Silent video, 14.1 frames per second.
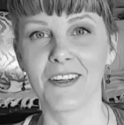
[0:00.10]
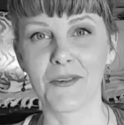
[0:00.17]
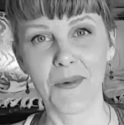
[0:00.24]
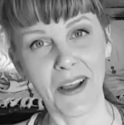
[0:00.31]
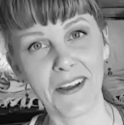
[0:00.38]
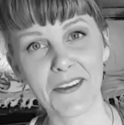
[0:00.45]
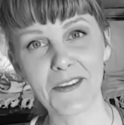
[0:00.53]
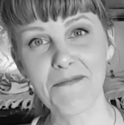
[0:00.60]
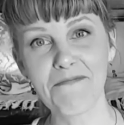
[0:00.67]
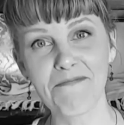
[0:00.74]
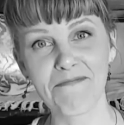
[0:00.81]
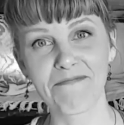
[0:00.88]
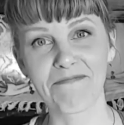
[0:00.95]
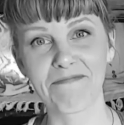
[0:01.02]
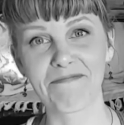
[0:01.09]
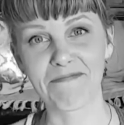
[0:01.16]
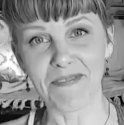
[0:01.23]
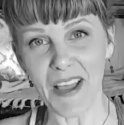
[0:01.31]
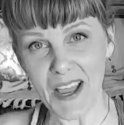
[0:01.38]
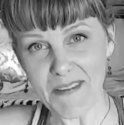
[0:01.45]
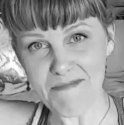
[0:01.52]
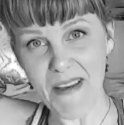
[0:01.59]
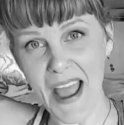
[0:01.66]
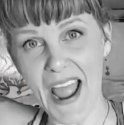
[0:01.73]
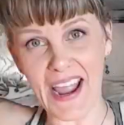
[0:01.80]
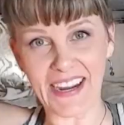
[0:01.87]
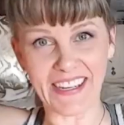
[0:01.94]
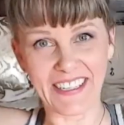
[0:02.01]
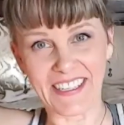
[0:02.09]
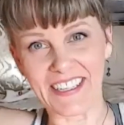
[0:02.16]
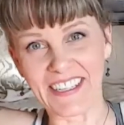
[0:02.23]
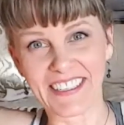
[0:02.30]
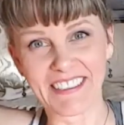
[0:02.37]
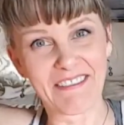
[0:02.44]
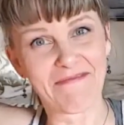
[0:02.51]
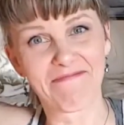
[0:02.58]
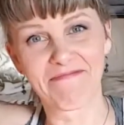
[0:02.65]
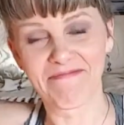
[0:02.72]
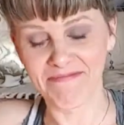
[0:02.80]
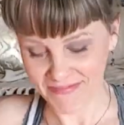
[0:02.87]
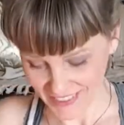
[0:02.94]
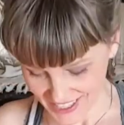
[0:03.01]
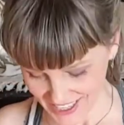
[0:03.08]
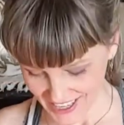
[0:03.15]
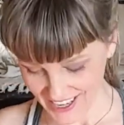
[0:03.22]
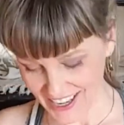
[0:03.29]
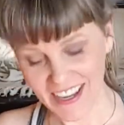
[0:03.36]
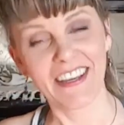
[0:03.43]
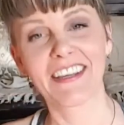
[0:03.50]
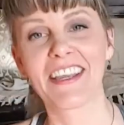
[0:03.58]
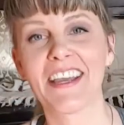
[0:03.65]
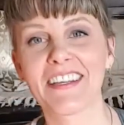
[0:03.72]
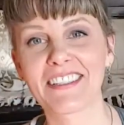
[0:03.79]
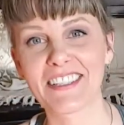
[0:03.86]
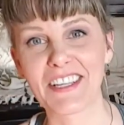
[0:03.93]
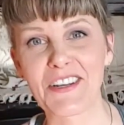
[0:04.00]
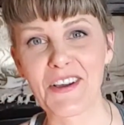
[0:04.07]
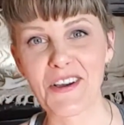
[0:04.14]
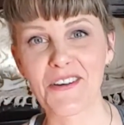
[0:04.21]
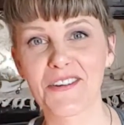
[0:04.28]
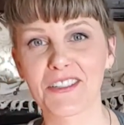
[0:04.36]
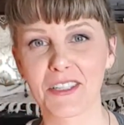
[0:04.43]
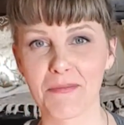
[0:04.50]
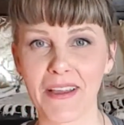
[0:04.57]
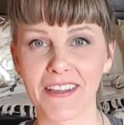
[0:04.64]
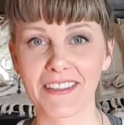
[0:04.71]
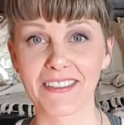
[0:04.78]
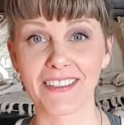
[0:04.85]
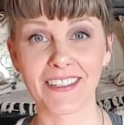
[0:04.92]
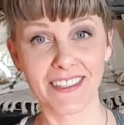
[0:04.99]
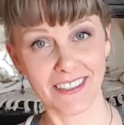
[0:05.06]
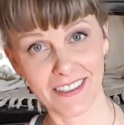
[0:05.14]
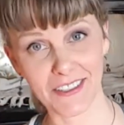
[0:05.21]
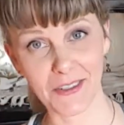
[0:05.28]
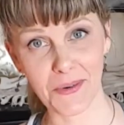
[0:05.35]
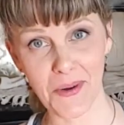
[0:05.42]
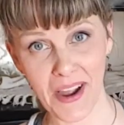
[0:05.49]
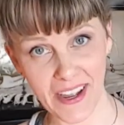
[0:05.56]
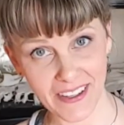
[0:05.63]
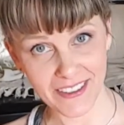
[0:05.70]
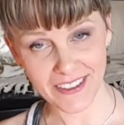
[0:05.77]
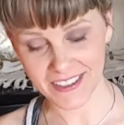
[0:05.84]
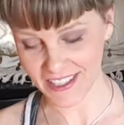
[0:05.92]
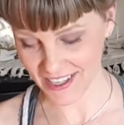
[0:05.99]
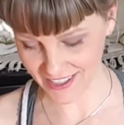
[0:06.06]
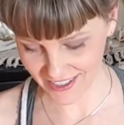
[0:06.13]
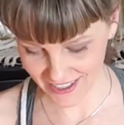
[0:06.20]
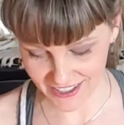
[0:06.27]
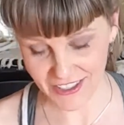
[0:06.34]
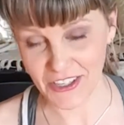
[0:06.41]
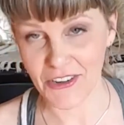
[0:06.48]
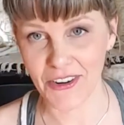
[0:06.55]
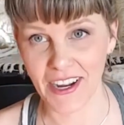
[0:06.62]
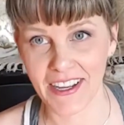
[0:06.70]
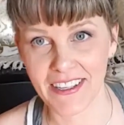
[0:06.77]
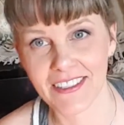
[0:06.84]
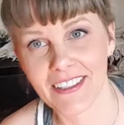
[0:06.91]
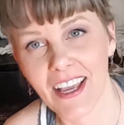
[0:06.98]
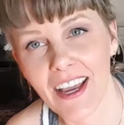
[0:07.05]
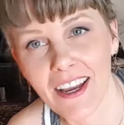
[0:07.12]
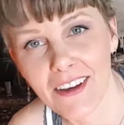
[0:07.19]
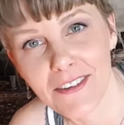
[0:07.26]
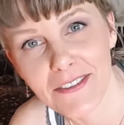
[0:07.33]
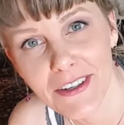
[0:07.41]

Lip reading: Well, I'm back. Yes, I know it's been a little while since you guys have